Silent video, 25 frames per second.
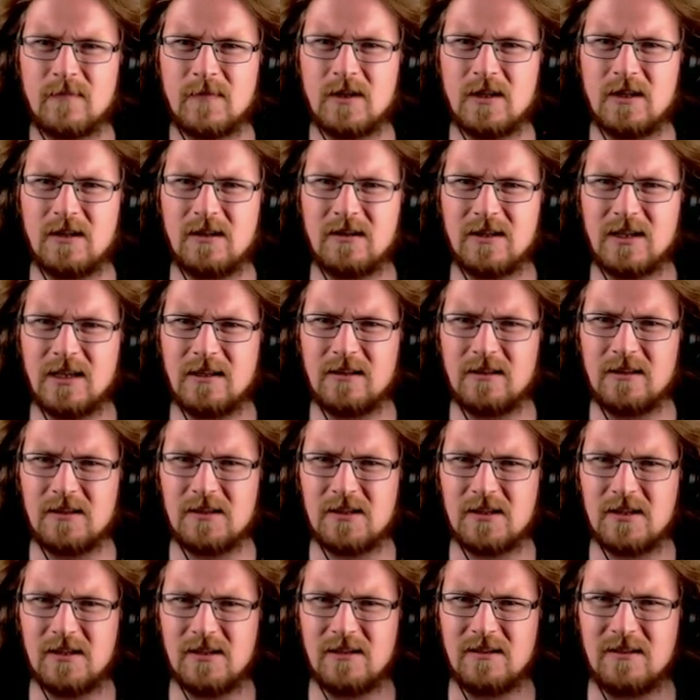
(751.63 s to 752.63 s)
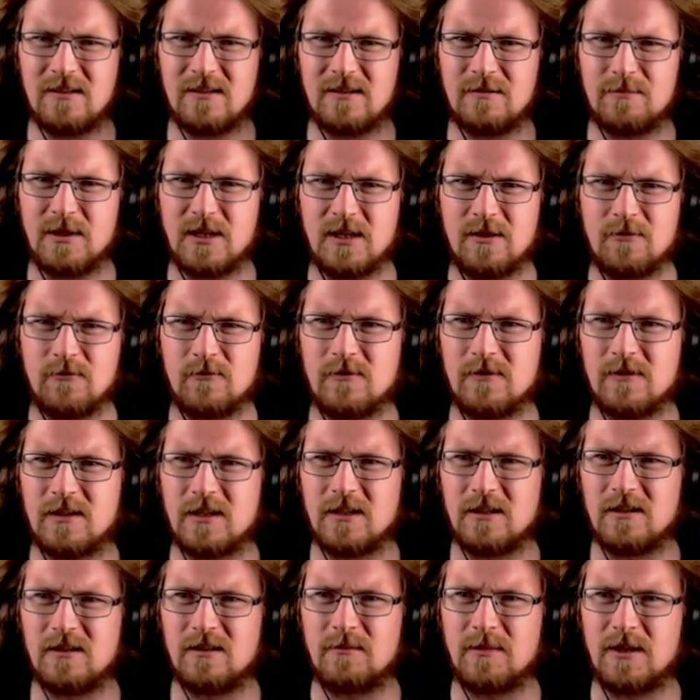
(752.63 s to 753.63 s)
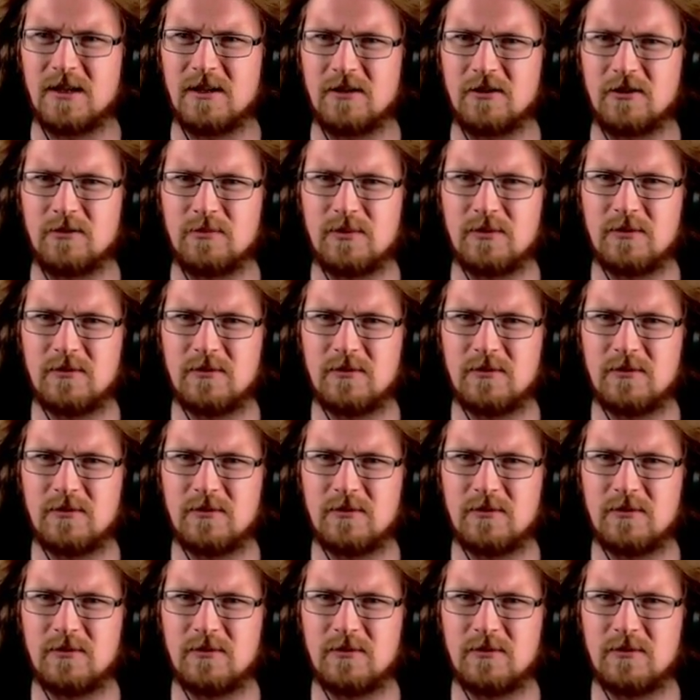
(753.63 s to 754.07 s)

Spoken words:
I'll get this. Yeah, that might work. That might help.